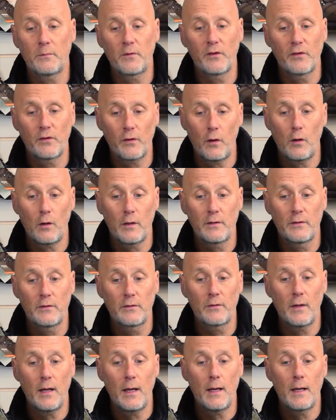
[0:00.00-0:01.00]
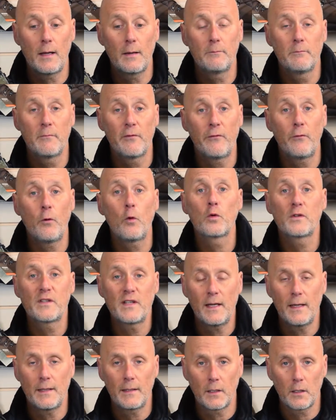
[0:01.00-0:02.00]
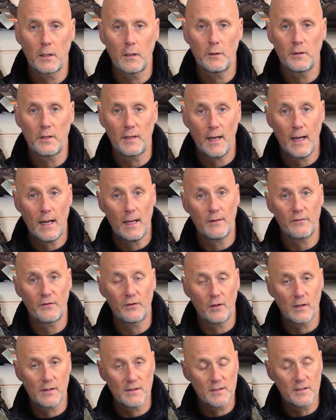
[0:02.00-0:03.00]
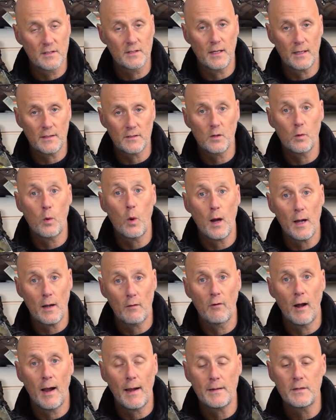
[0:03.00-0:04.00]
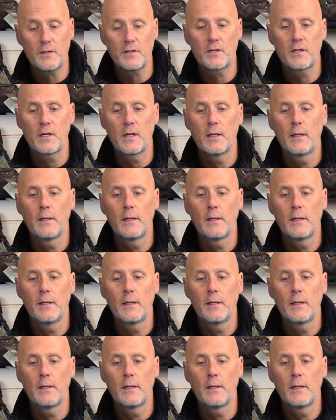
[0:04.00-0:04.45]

to size 14, including the half sizes, so that's quite a range.